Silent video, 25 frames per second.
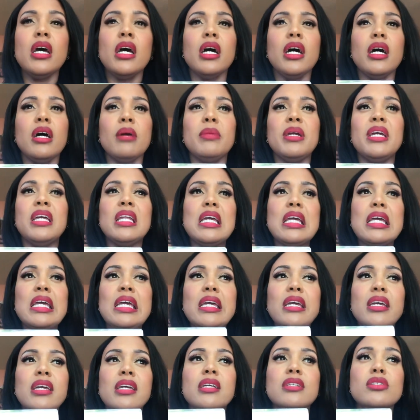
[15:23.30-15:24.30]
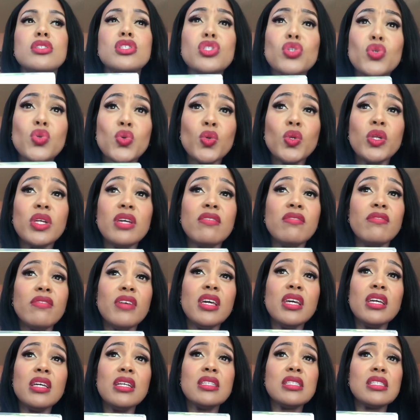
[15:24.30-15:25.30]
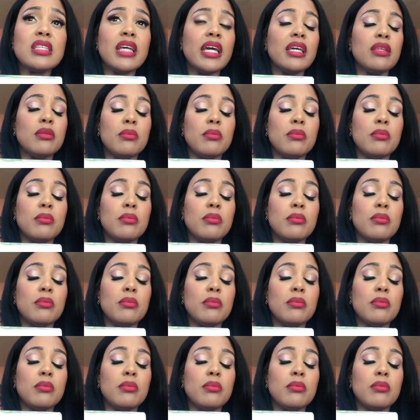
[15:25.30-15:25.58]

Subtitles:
any in-school events like